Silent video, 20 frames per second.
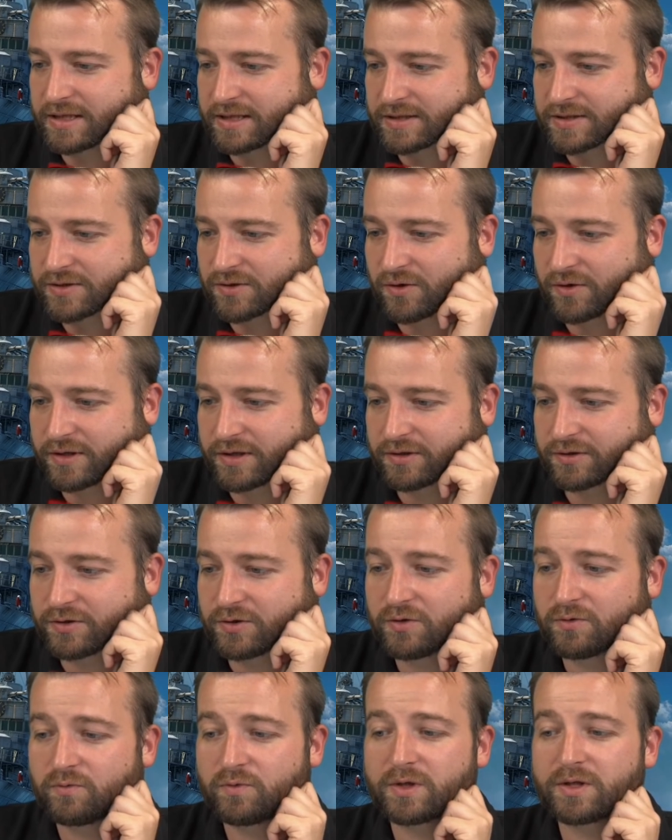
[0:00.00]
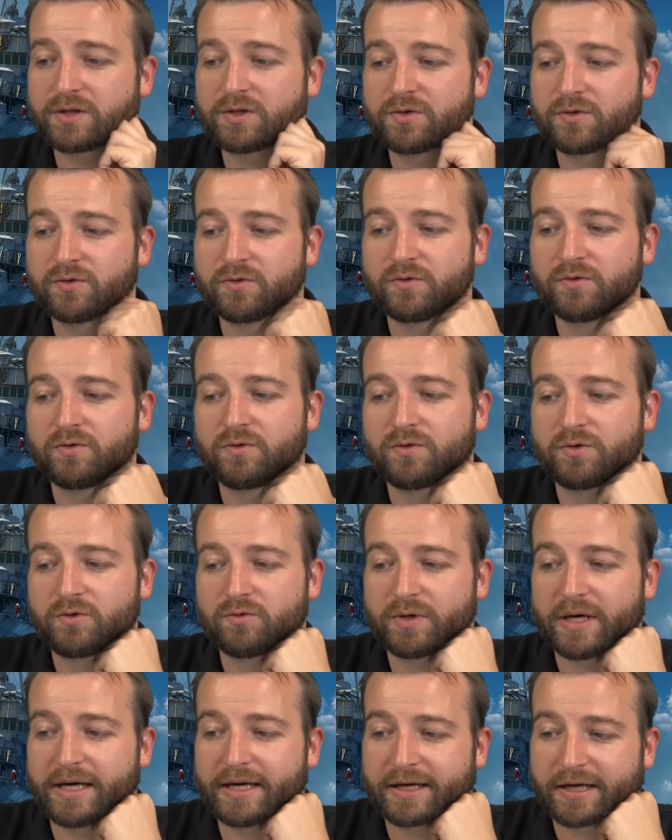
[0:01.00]
I saw here? Do you want to
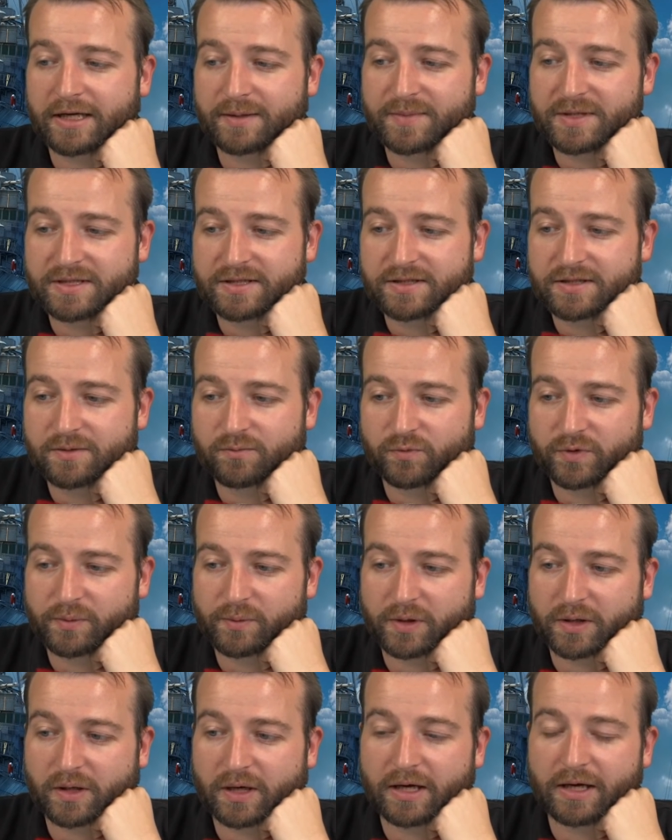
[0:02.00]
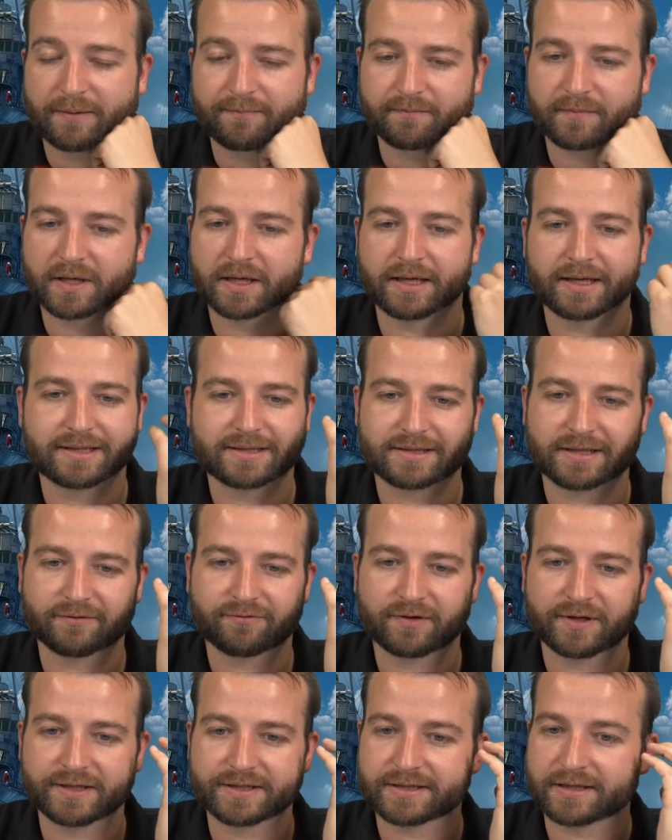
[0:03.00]
do a karma system rework? It's
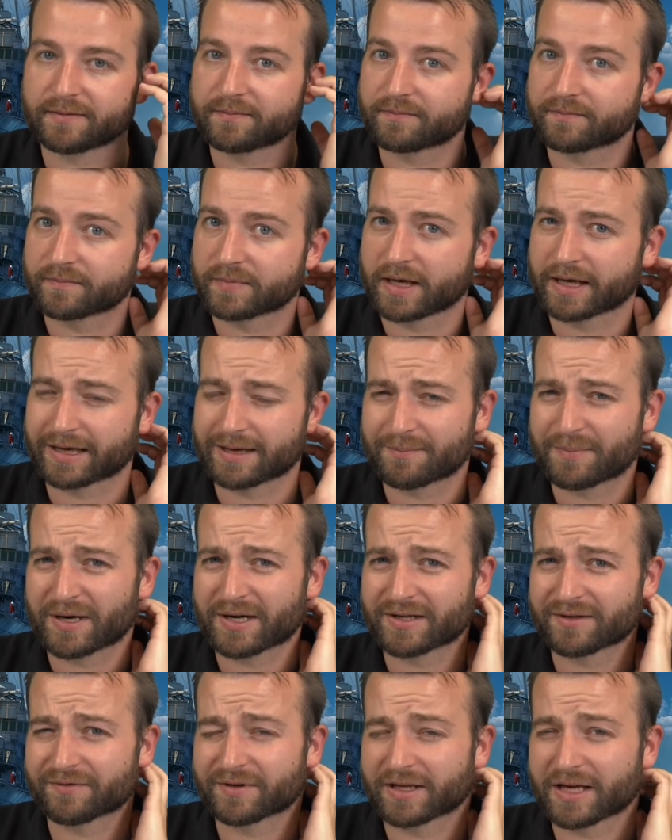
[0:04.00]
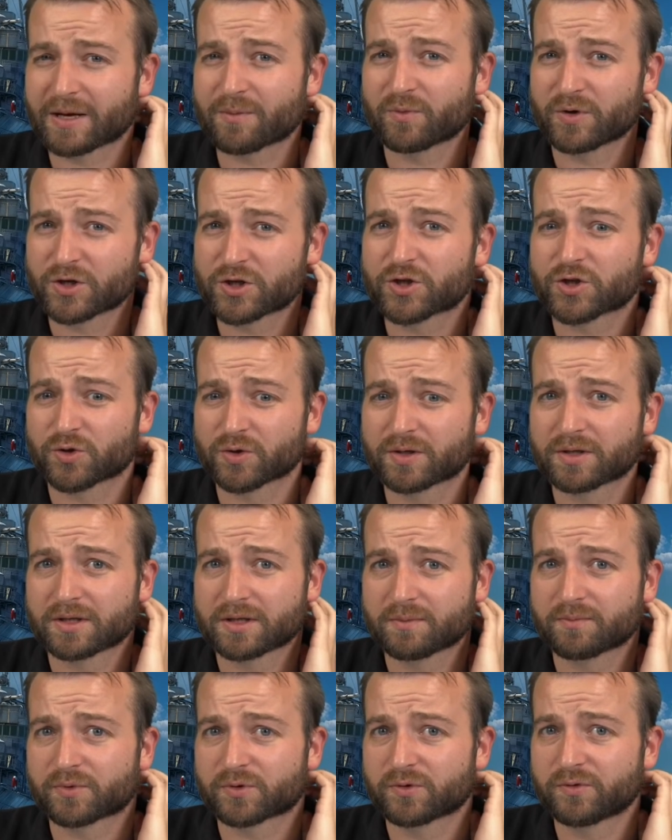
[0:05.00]
definitely like a part of the game we should
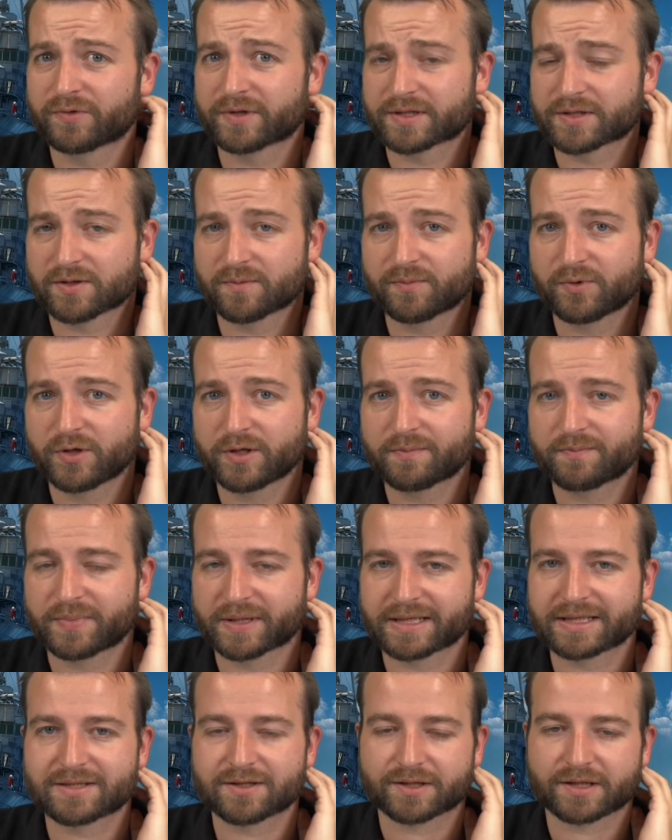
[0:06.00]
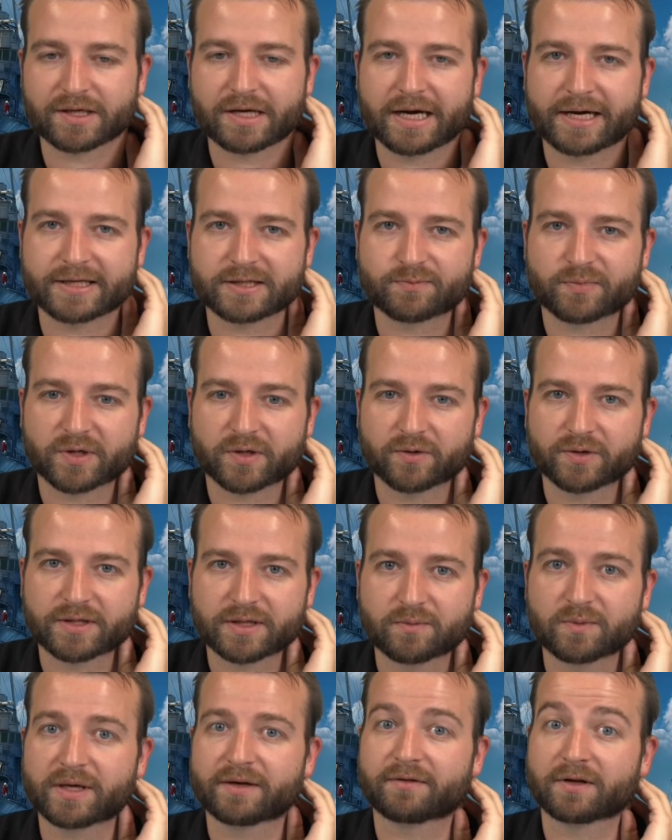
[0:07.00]
improve at some point, but it's not our highest
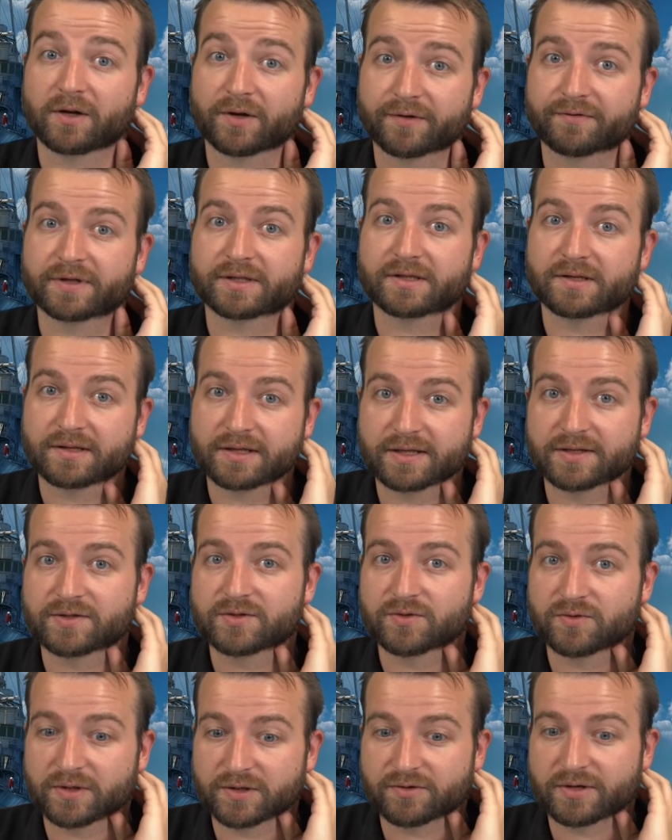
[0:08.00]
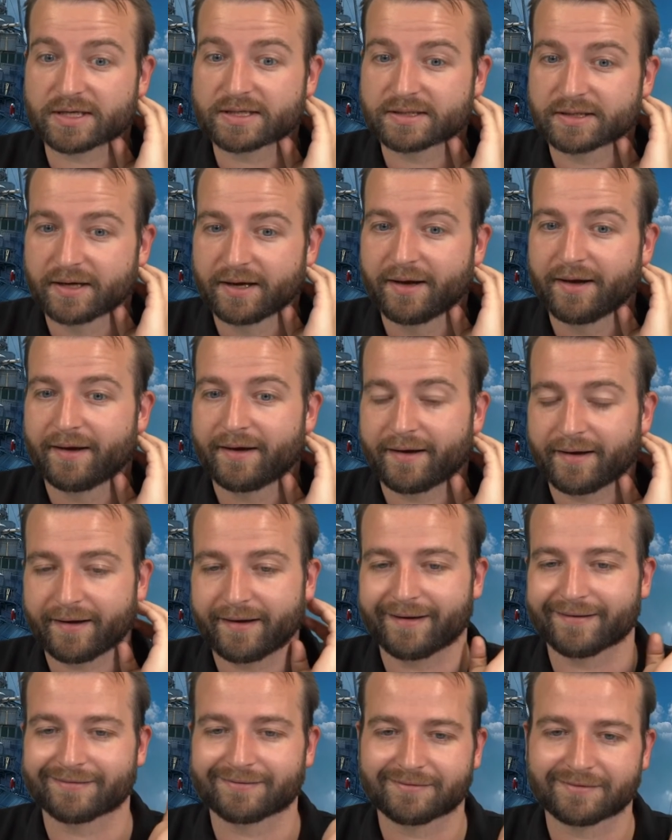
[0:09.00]
priority. We have a lot of other things to address,
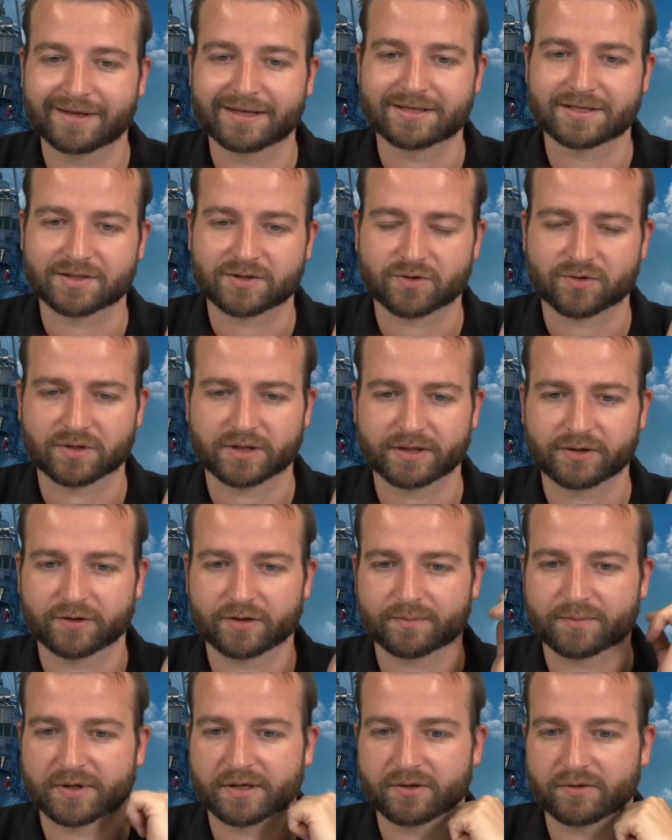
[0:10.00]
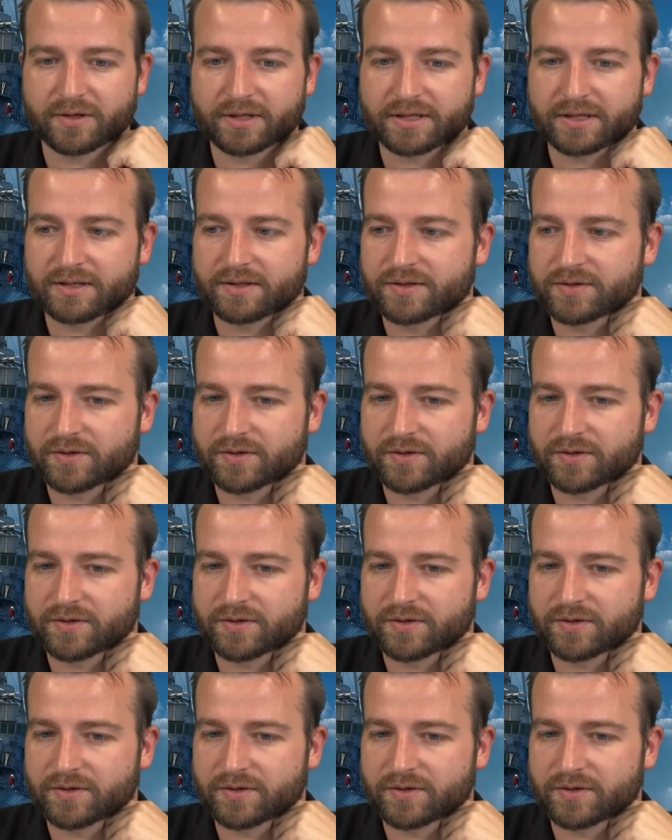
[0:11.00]
and this is currently not a priority.